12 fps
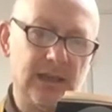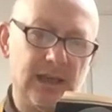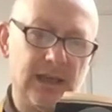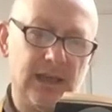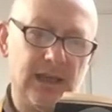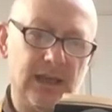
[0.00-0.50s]

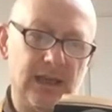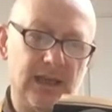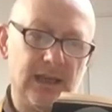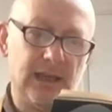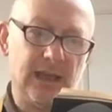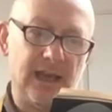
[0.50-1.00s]

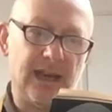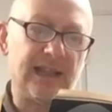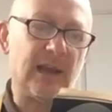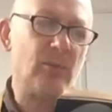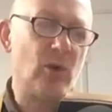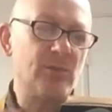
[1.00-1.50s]
at
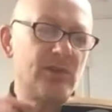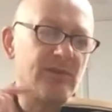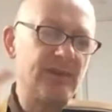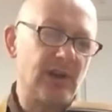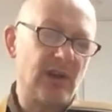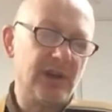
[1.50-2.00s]
that moment
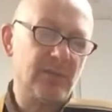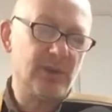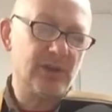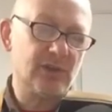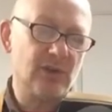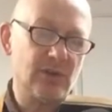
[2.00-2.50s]
of
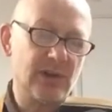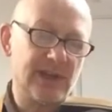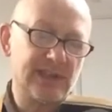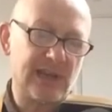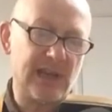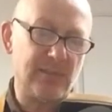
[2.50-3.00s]
enlightenment, Dogen
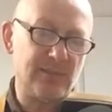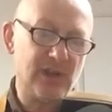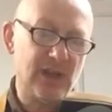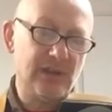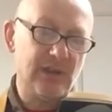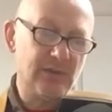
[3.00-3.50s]

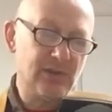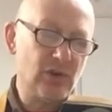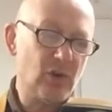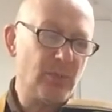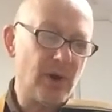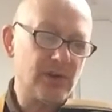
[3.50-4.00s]
exclaims, "There is
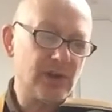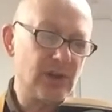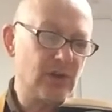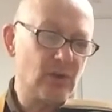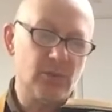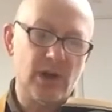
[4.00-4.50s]
no body
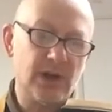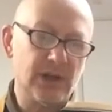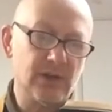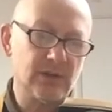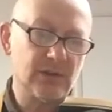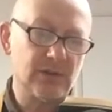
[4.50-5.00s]
and no
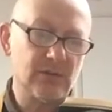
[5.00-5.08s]
mind."